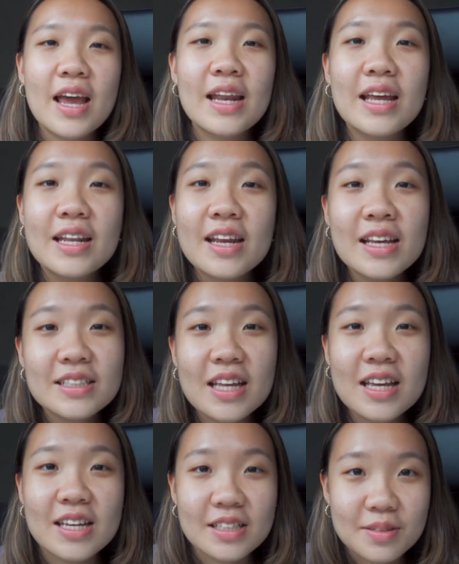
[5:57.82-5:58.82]
and then the next
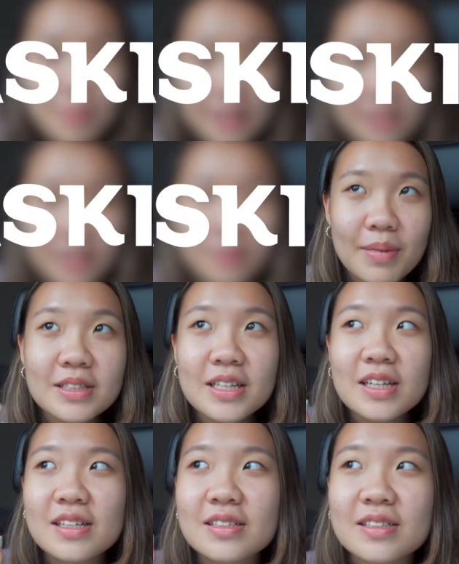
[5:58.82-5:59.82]
thing is masking.
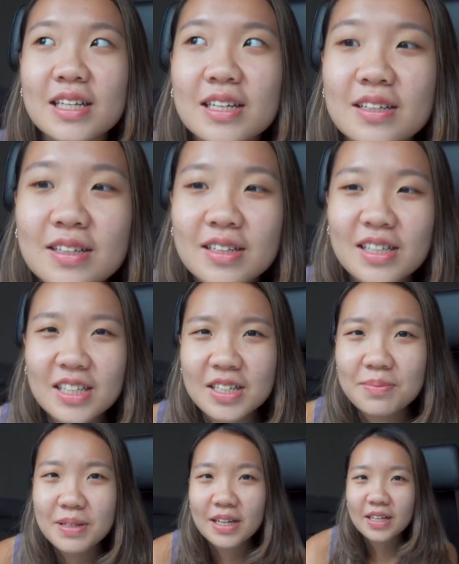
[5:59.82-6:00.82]
Masking is like kind of
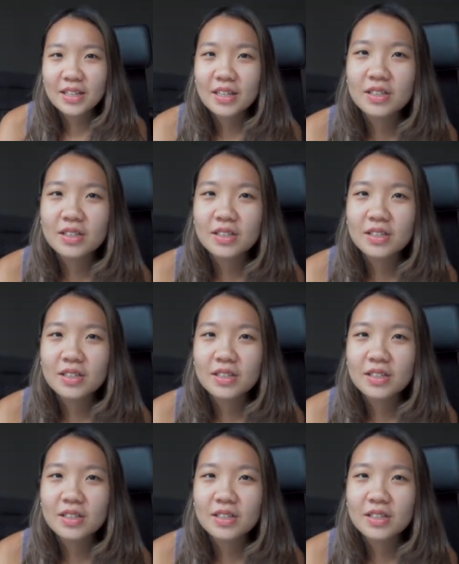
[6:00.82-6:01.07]
complicated,